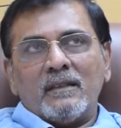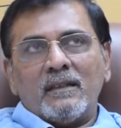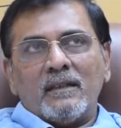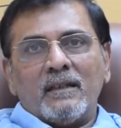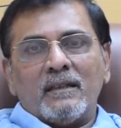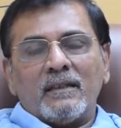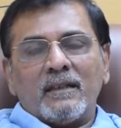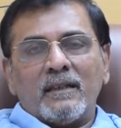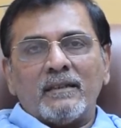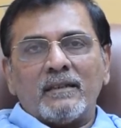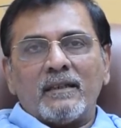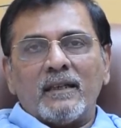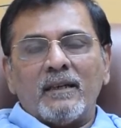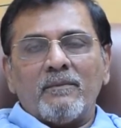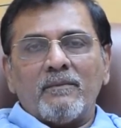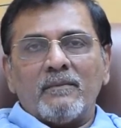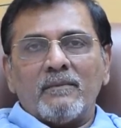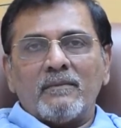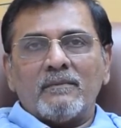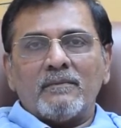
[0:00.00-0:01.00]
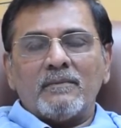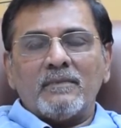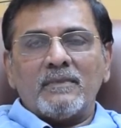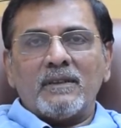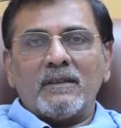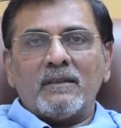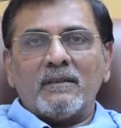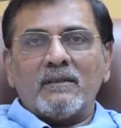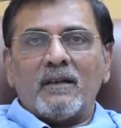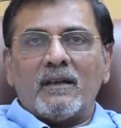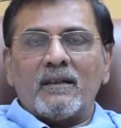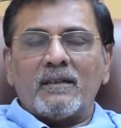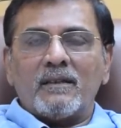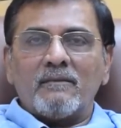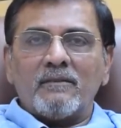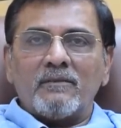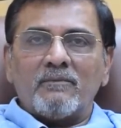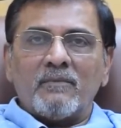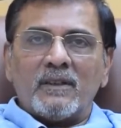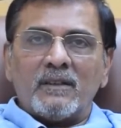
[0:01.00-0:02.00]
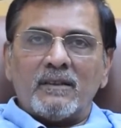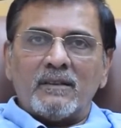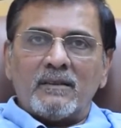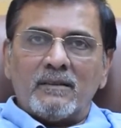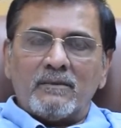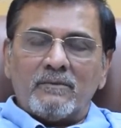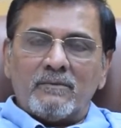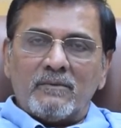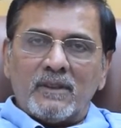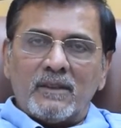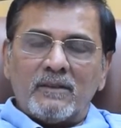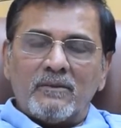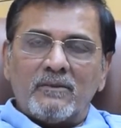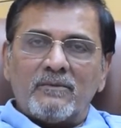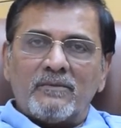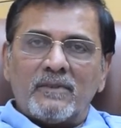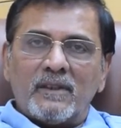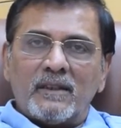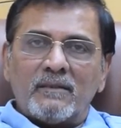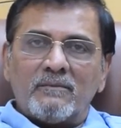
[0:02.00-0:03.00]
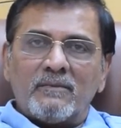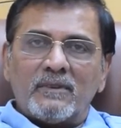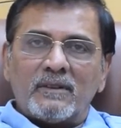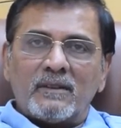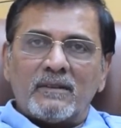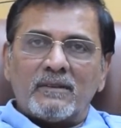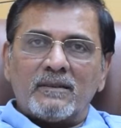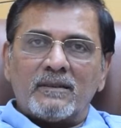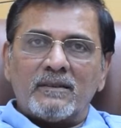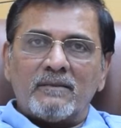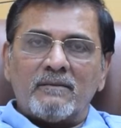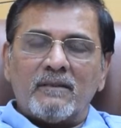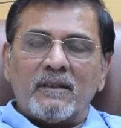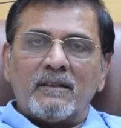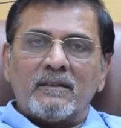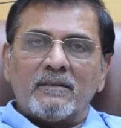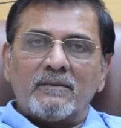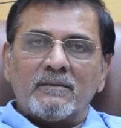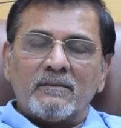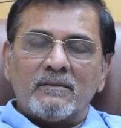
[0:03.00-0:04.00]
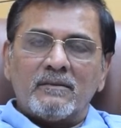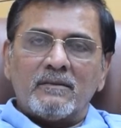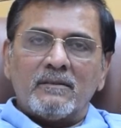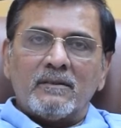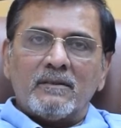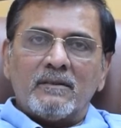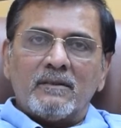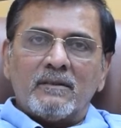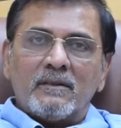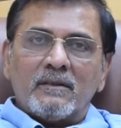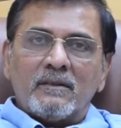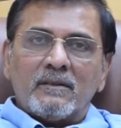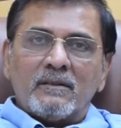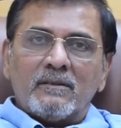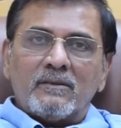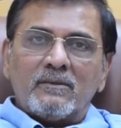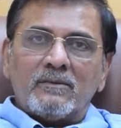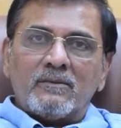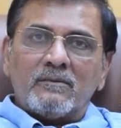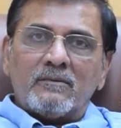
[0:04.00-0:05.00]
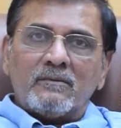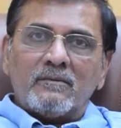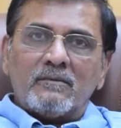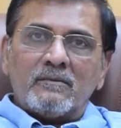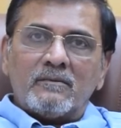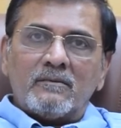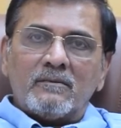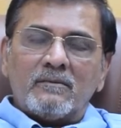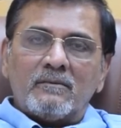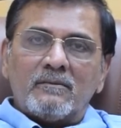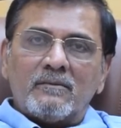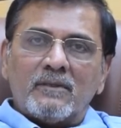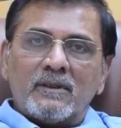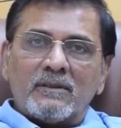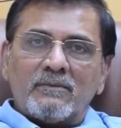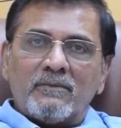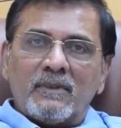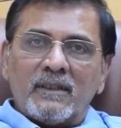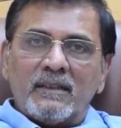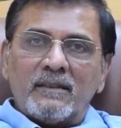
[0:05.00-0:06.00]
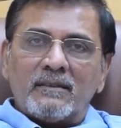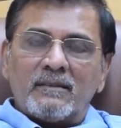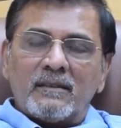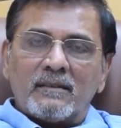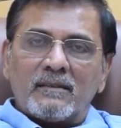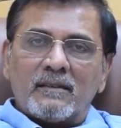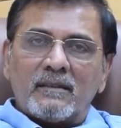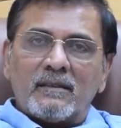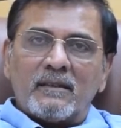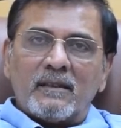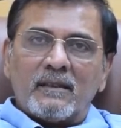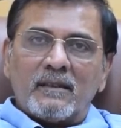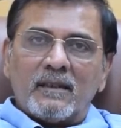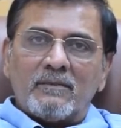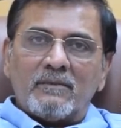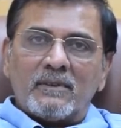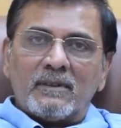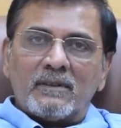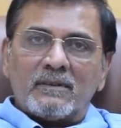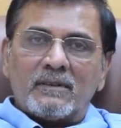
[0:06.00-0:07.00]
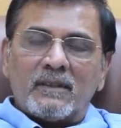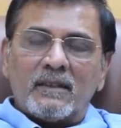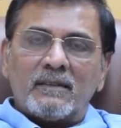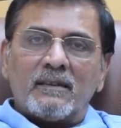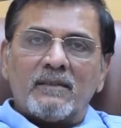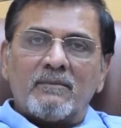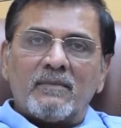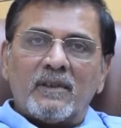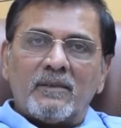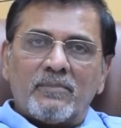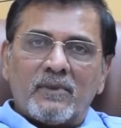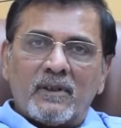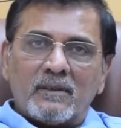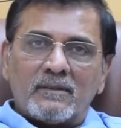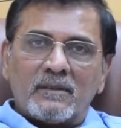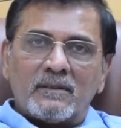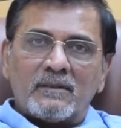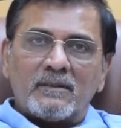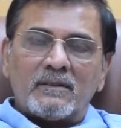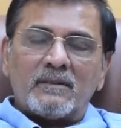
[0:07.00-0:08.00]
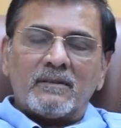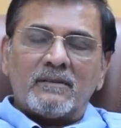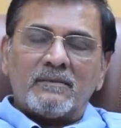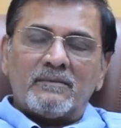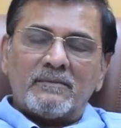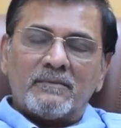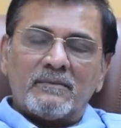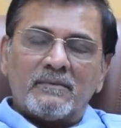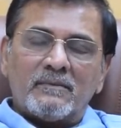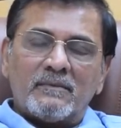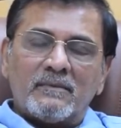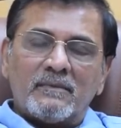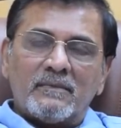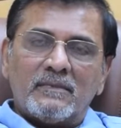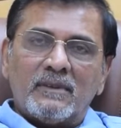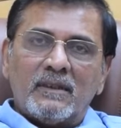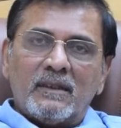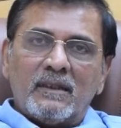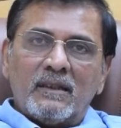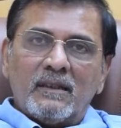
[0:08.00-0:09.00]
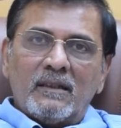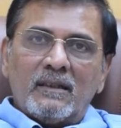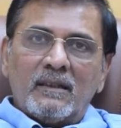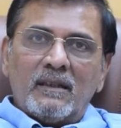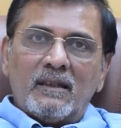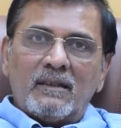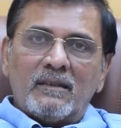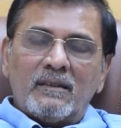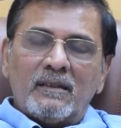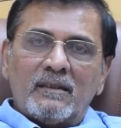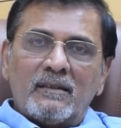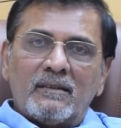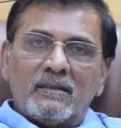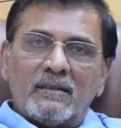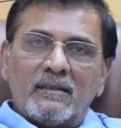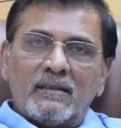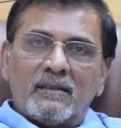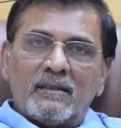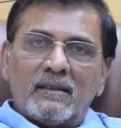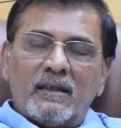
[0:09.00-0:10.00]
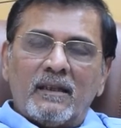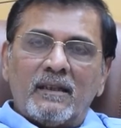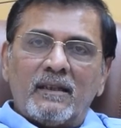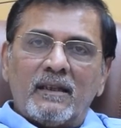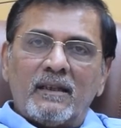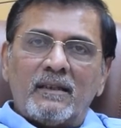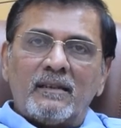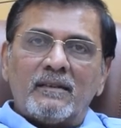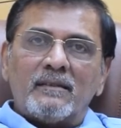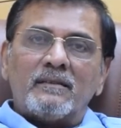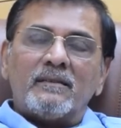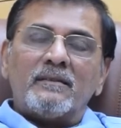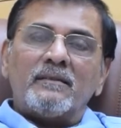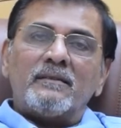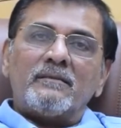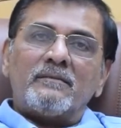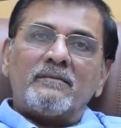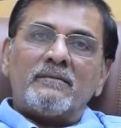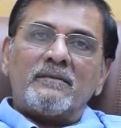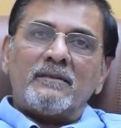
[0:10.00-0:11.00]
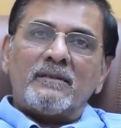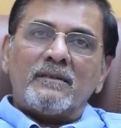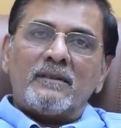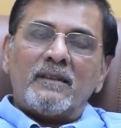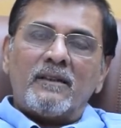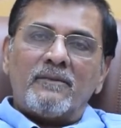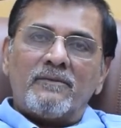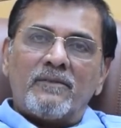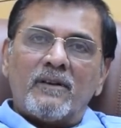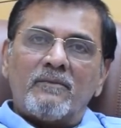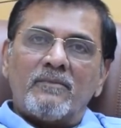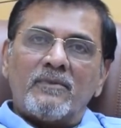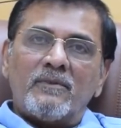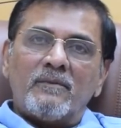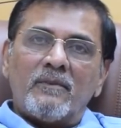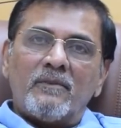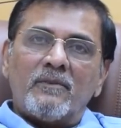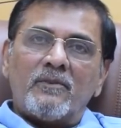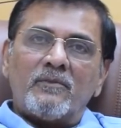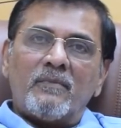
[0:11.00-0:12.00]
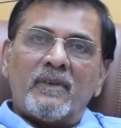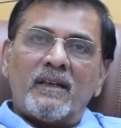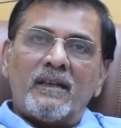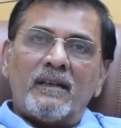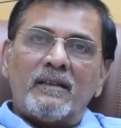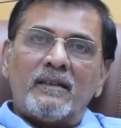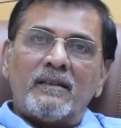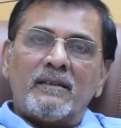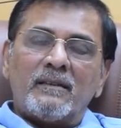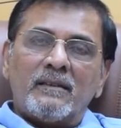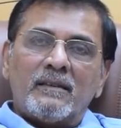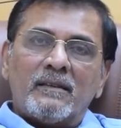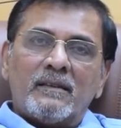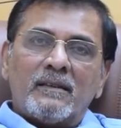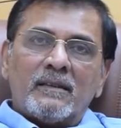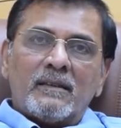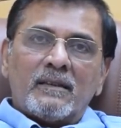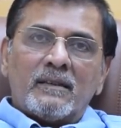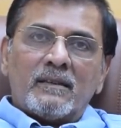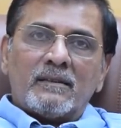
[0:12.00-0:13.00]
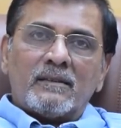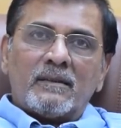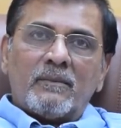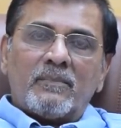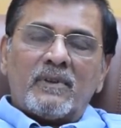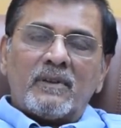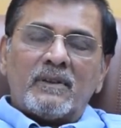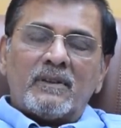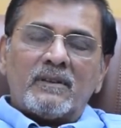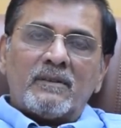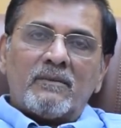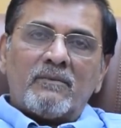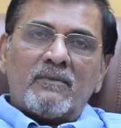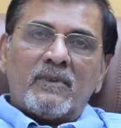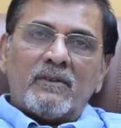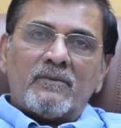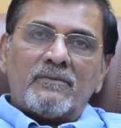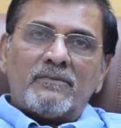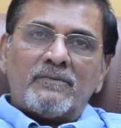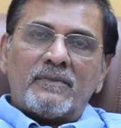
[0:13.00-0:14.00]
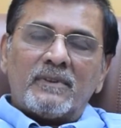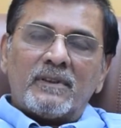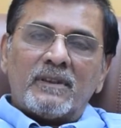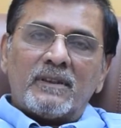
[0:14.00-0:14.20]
and I came in contact with my very good friend Mr. Shiva, who was very insistent that I must strengthen my processes. And then I had informed him about my skepticism of